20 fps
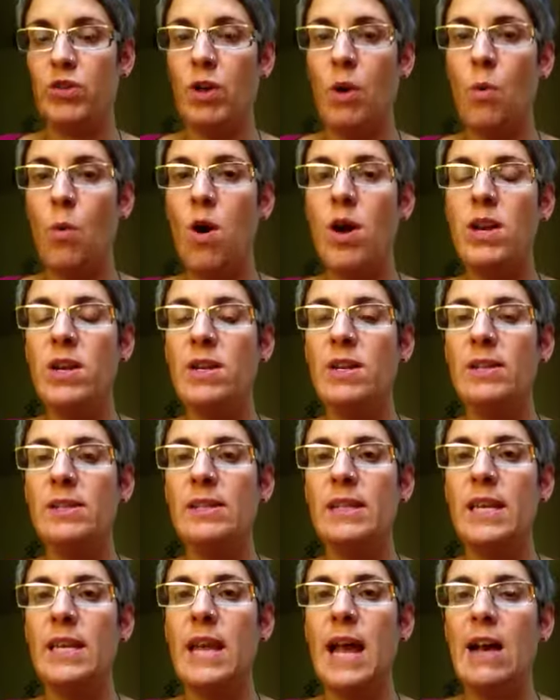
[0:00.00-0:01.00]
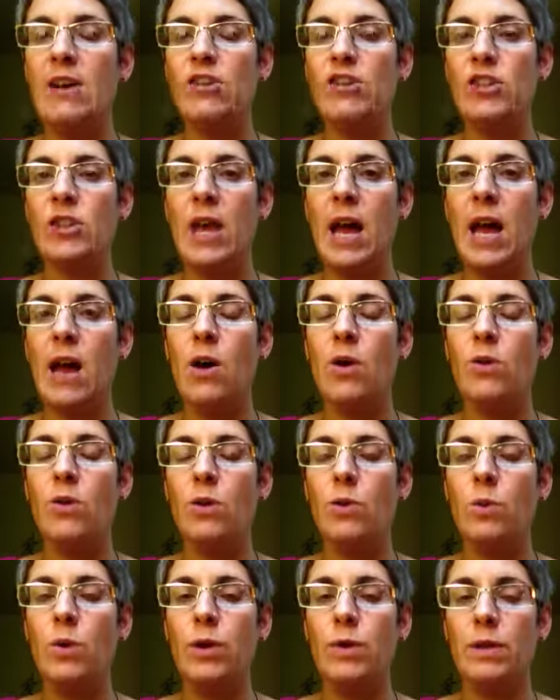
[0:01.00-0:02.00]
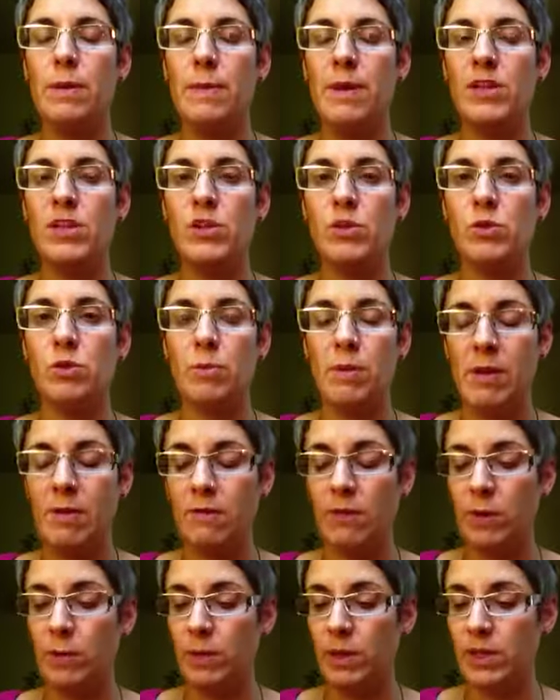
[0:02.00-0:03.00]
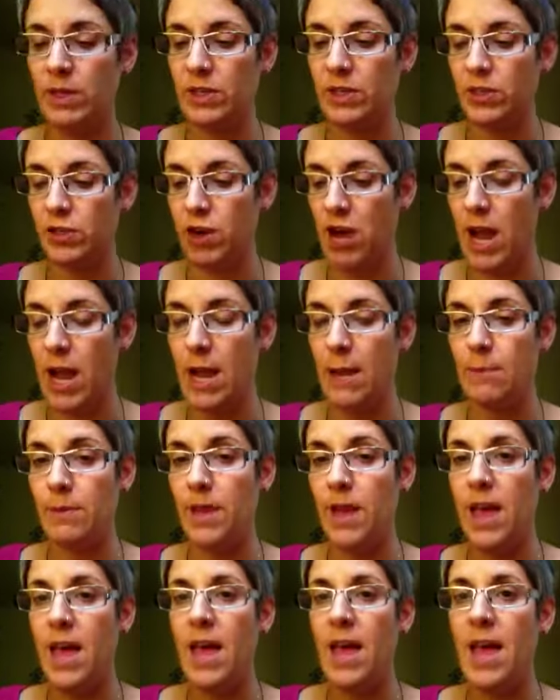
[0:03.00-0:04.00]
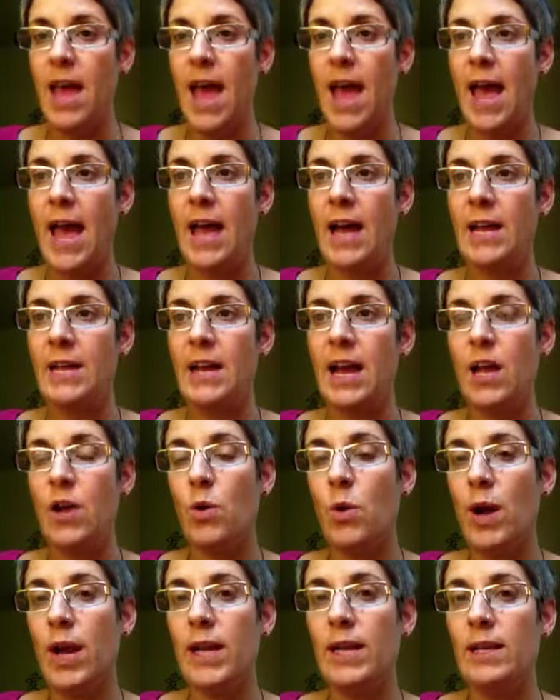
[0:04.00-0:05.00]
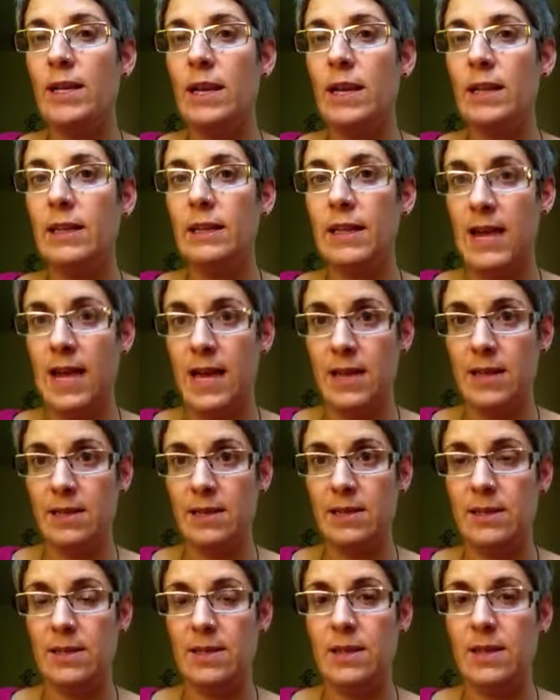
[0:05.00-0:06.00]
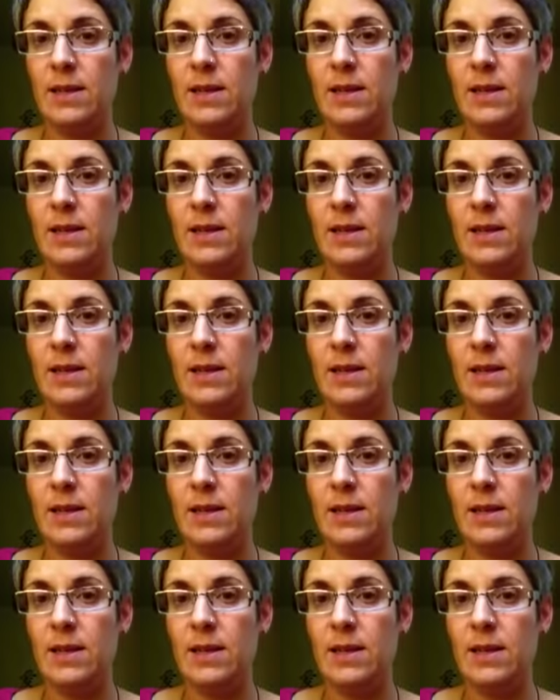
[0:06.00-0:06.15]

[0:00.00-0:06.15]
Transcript: So I wanted to see how the pictures were being verbally described, and I quite liked